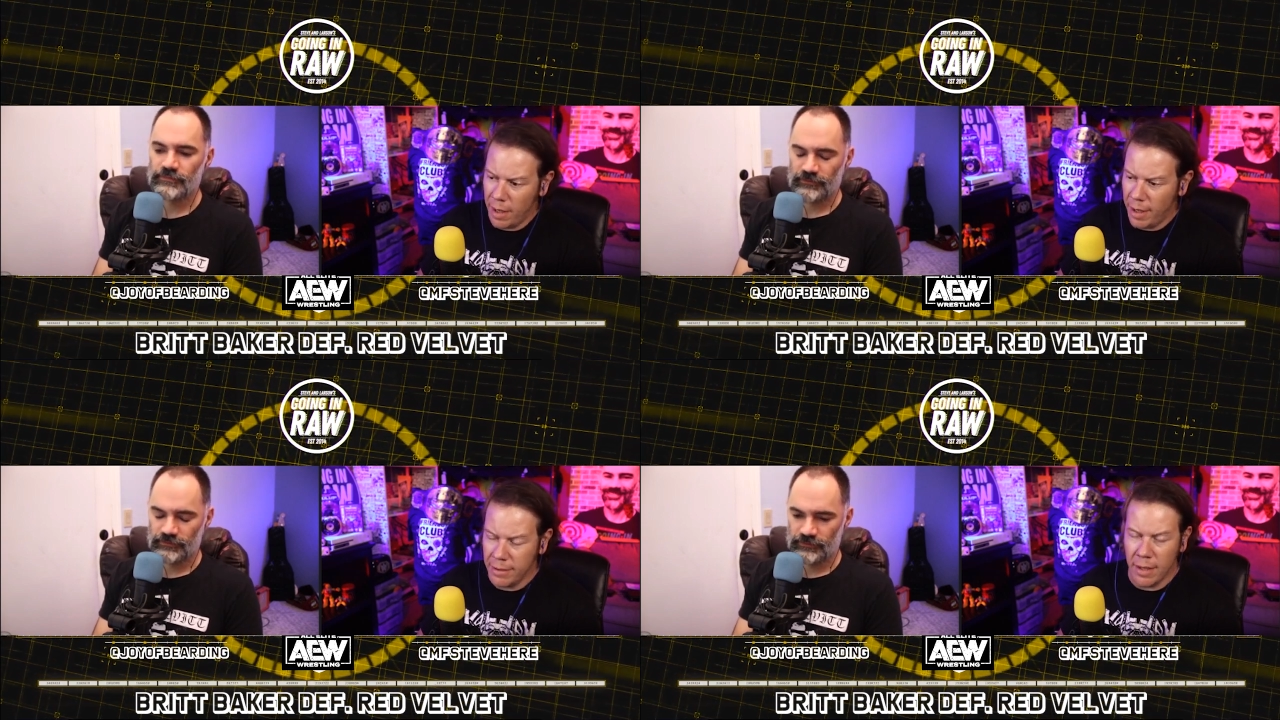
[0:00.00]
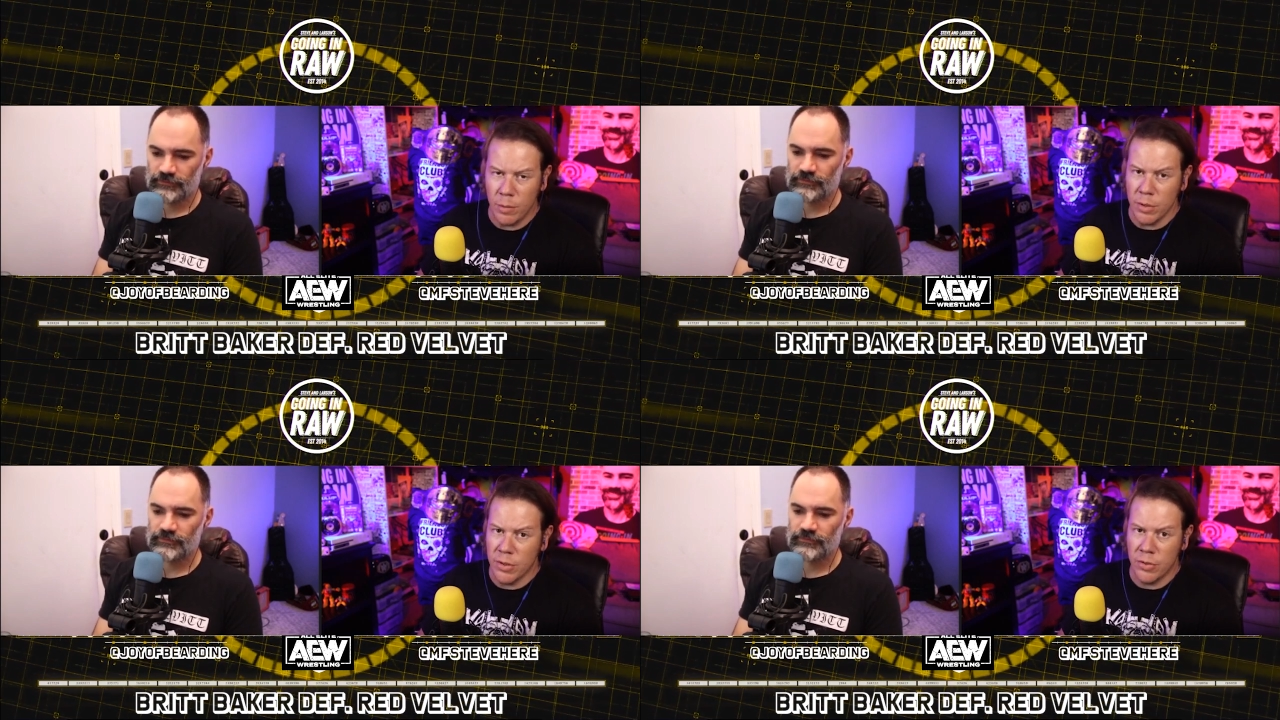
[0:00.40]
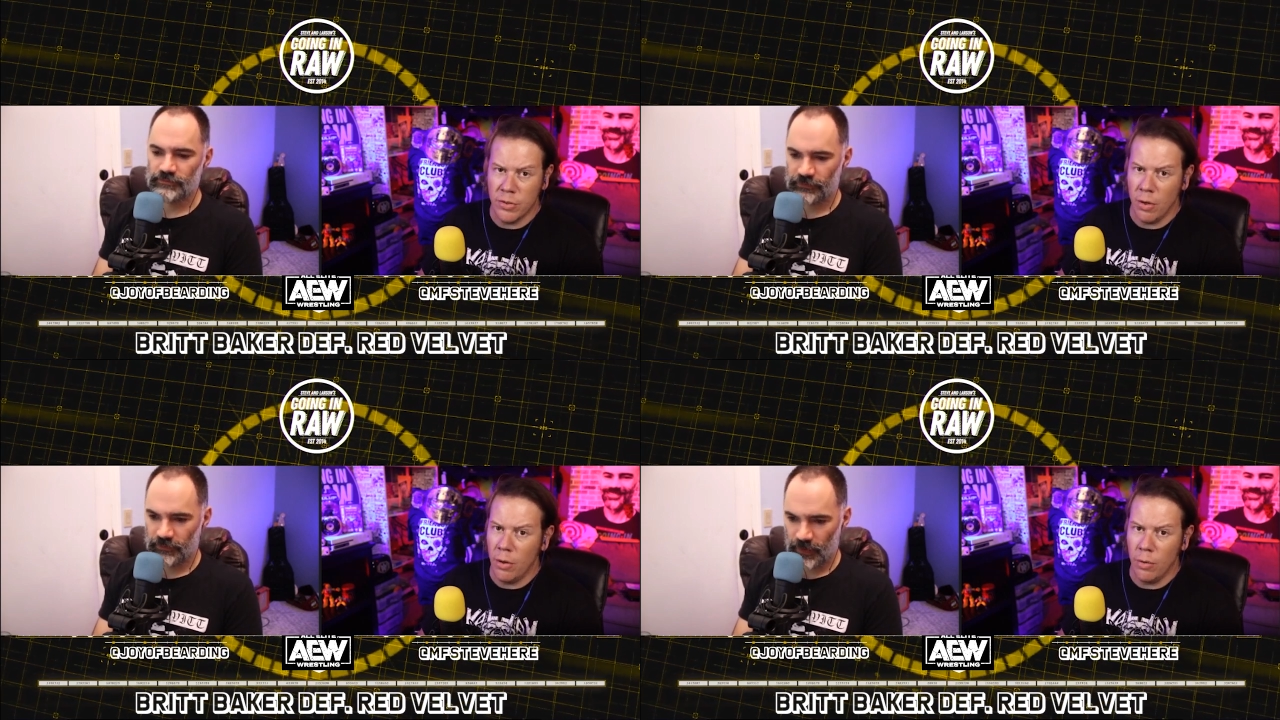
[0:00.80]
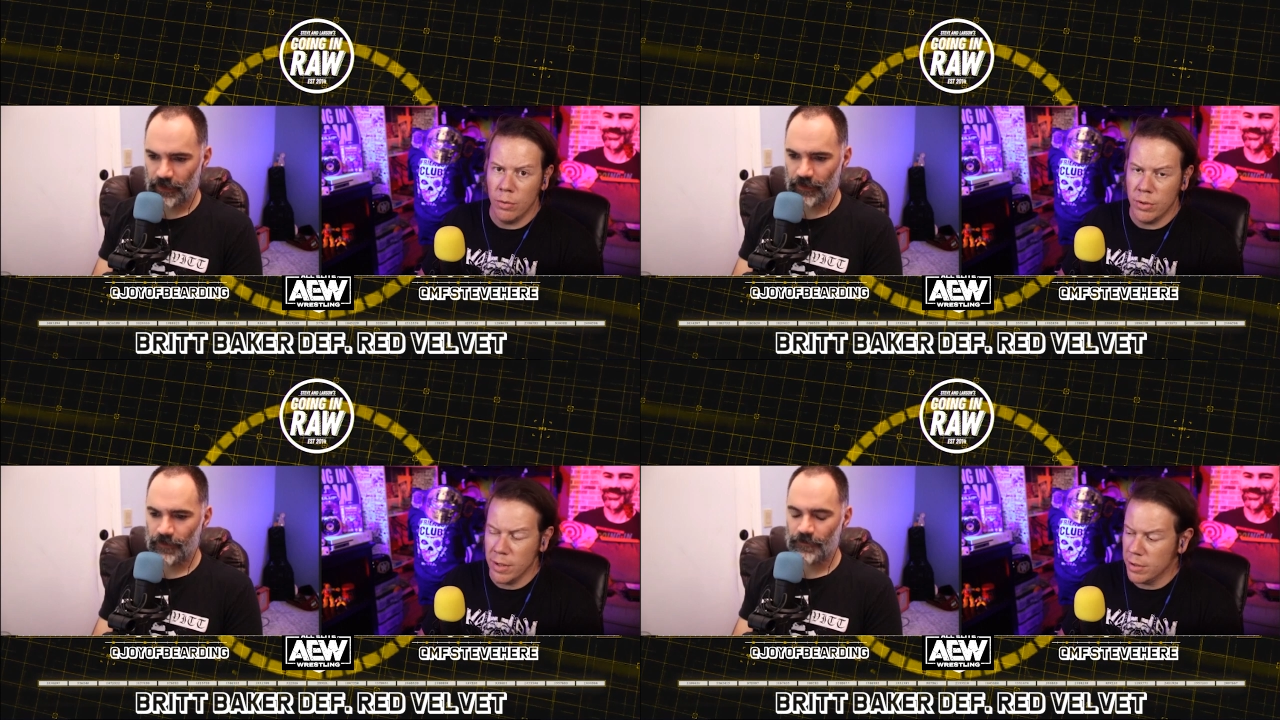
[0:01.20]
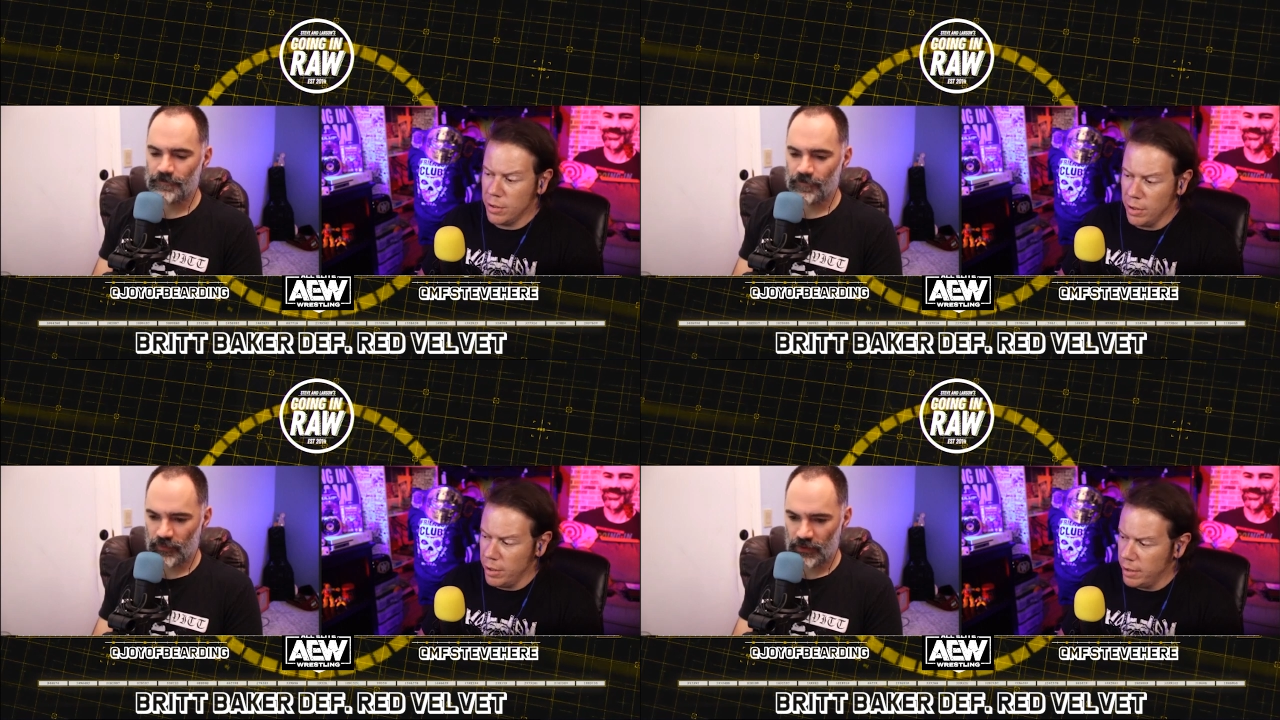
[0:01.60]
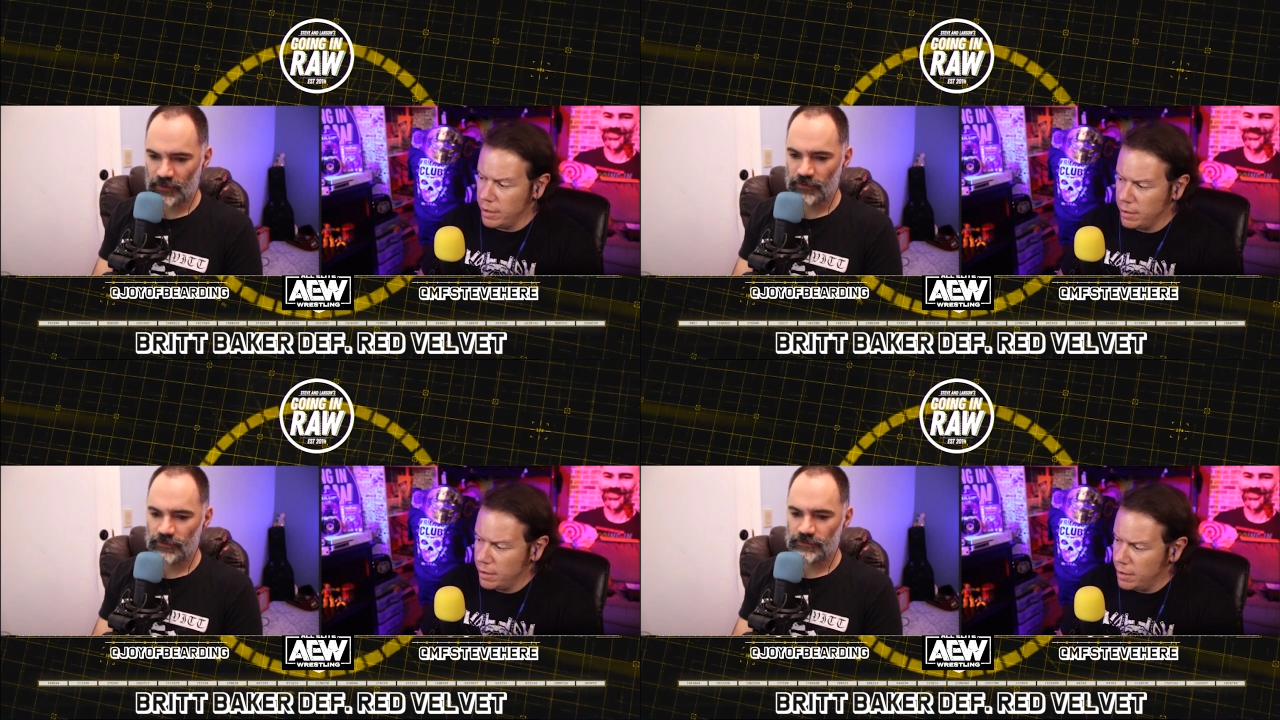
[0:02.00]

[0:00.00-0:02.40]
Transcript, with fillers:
Speaker 1: I thought was so just good.